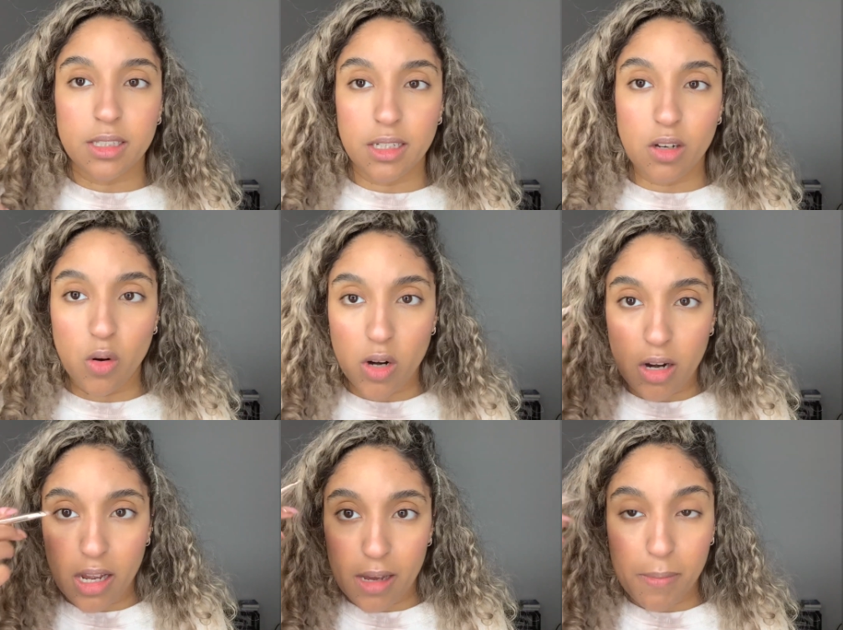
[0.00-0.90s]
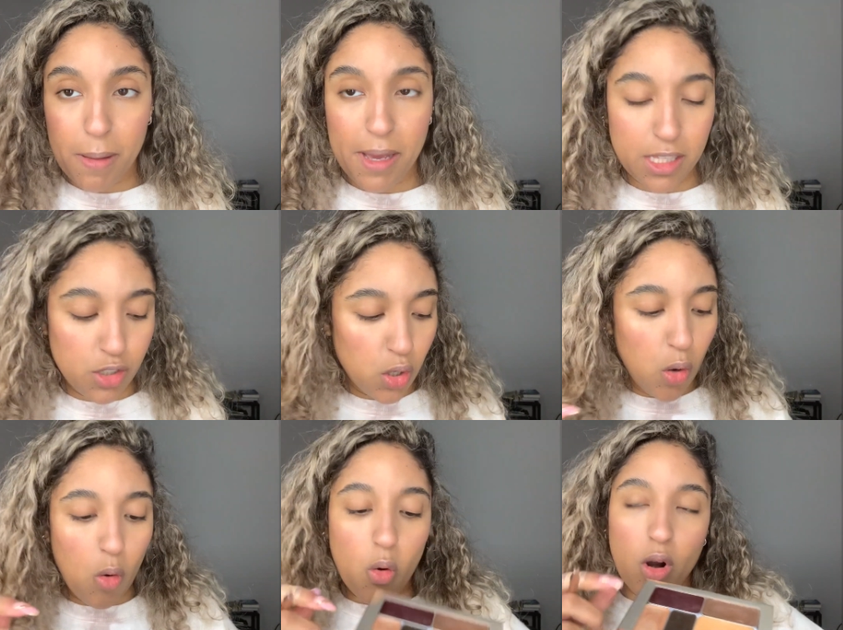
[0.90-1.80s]
or my
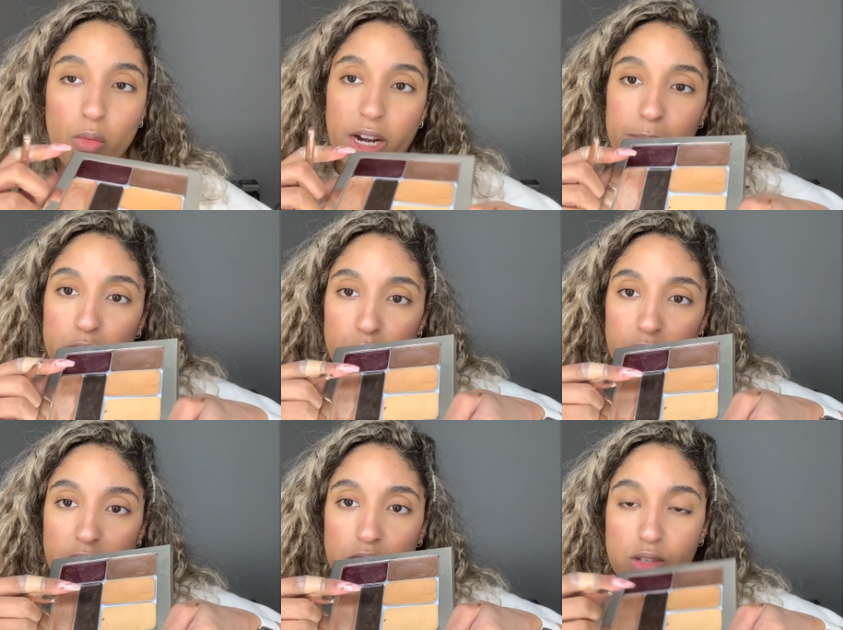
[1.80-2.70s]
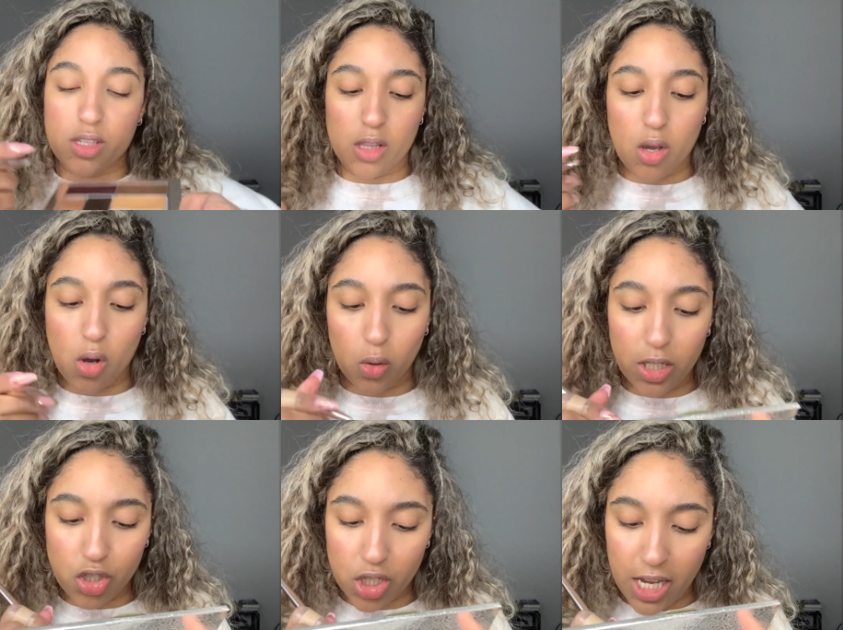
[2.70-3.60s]
pencil or what I've been doing is using the
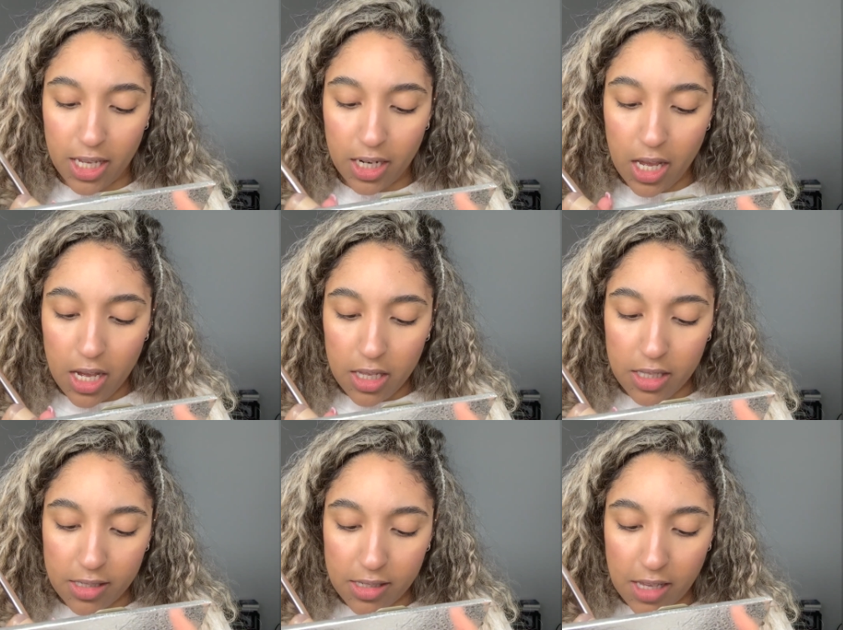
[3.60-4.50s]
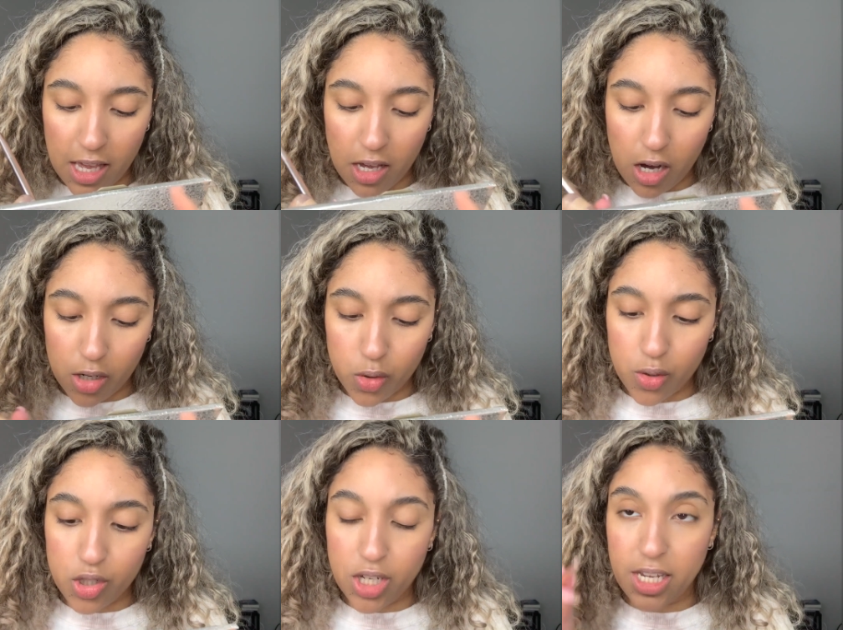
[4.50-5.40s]
Cola shade. This is a contour
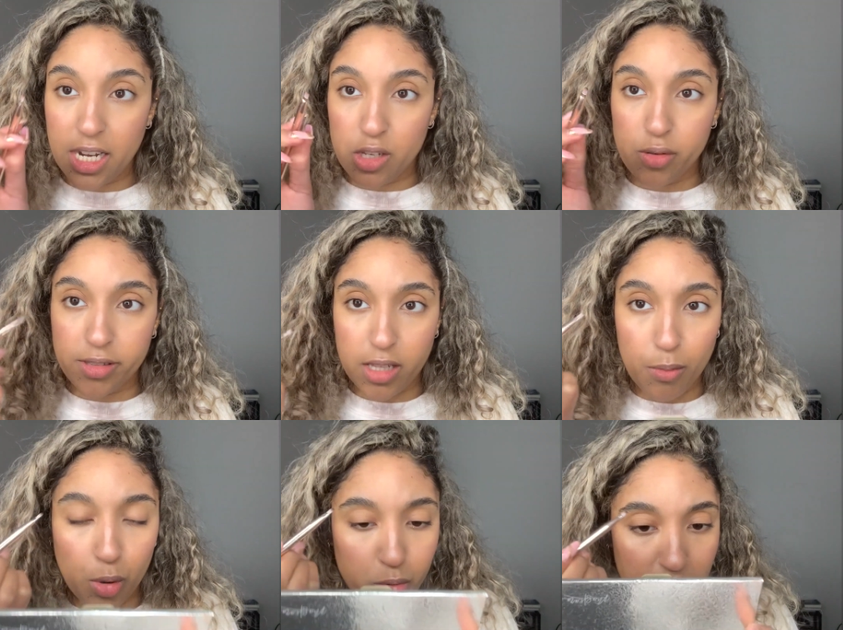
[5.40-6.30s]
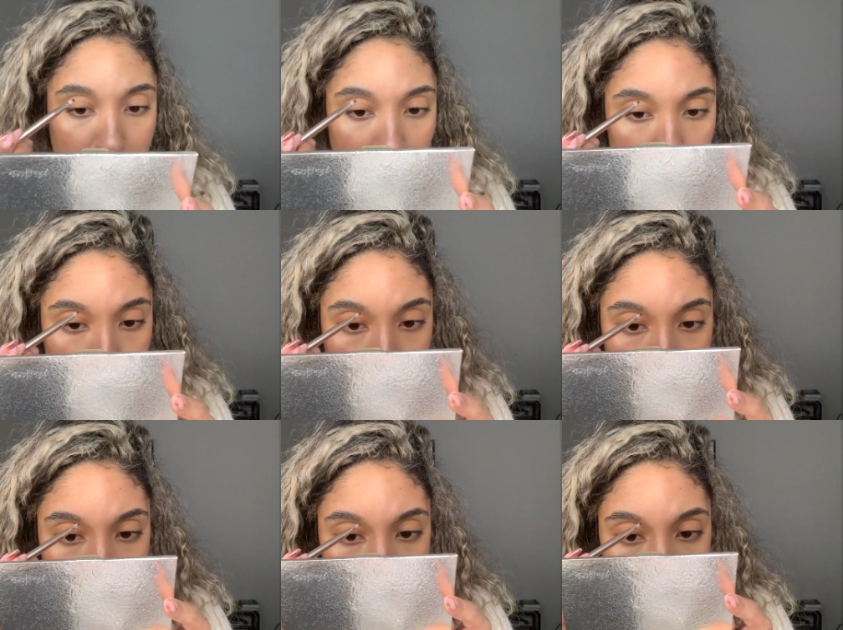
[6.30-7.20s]
shade and using the multitask
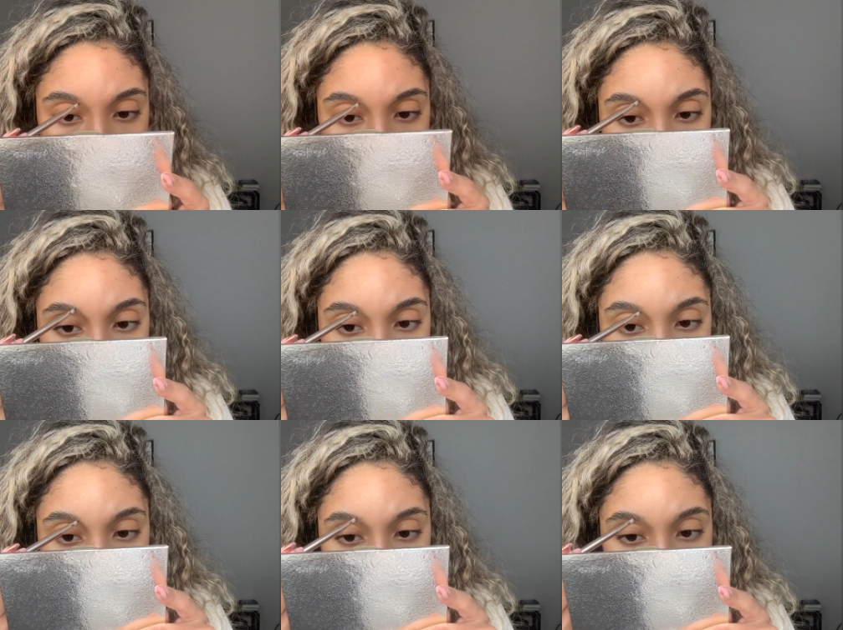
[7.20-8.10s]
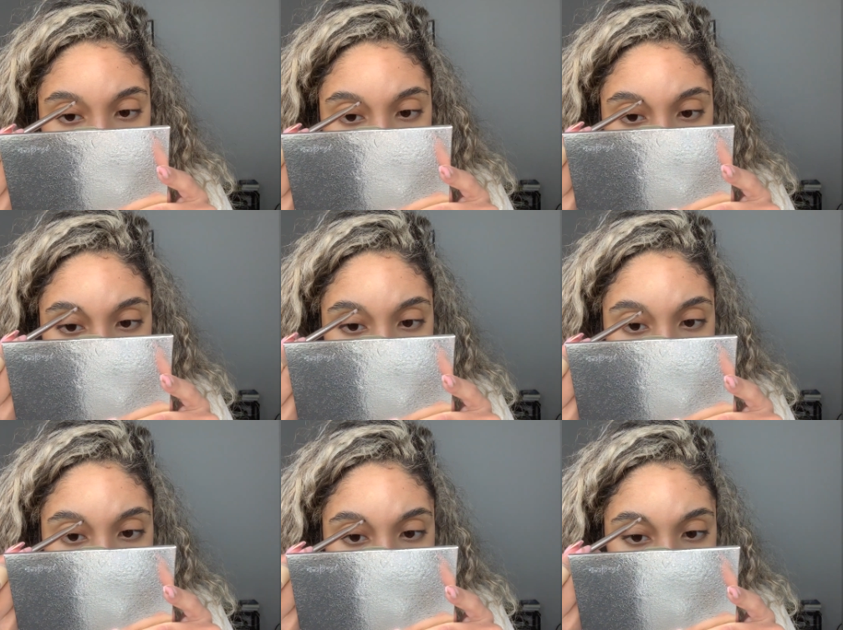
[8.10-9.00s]
brush and just gently
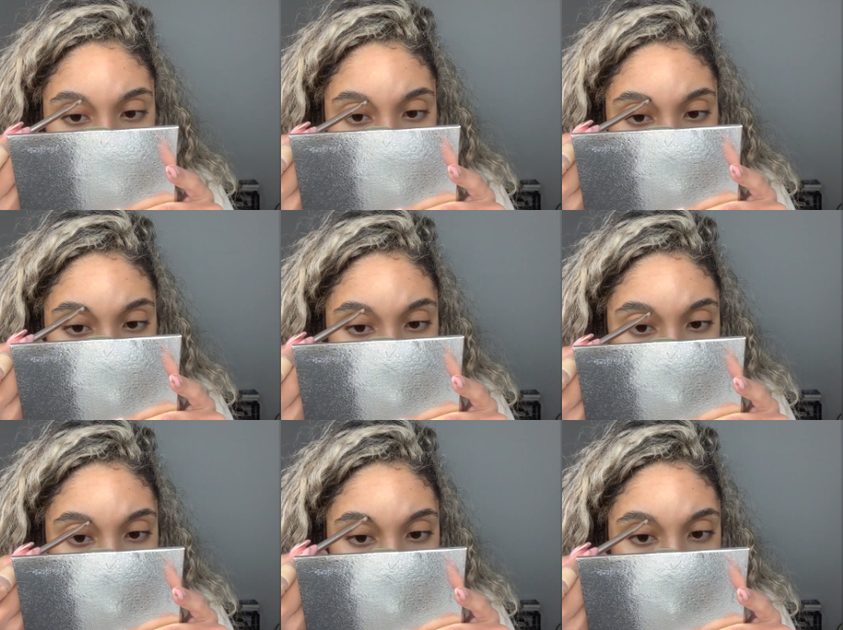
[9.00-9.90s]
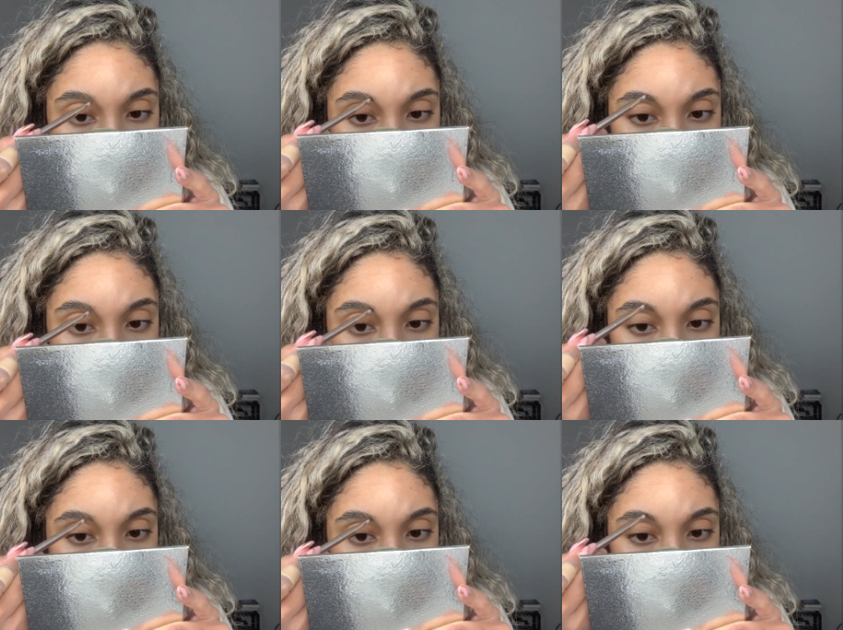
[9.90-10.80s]
like
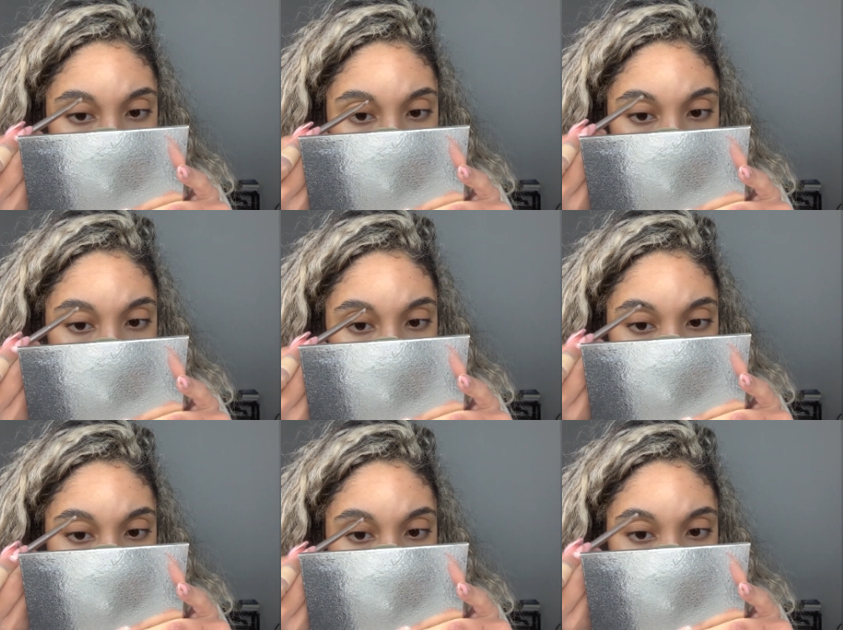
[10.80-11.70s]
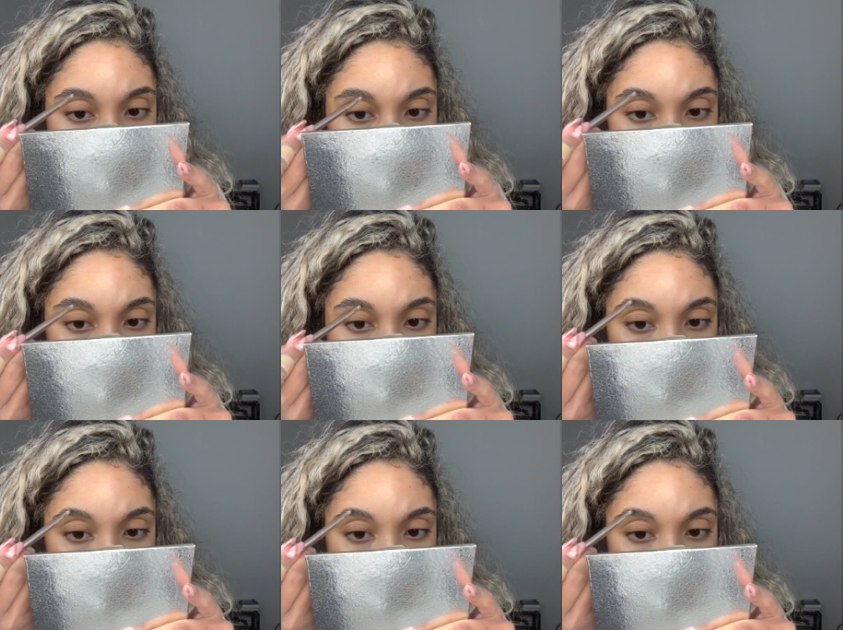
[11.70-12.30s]
sweeping it through my eyebrow